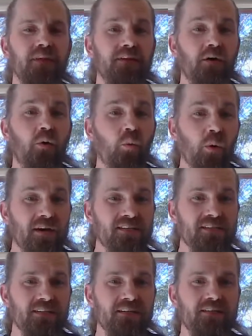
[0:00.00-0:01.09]
don't
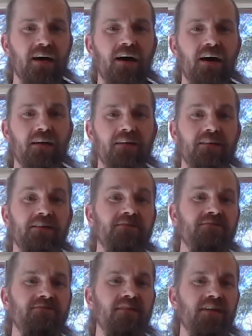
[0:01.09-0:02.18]
waste it on
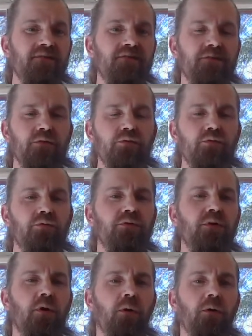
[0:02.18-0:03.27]
food
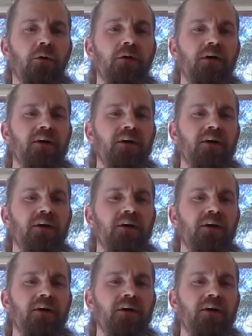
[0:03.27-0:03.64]
or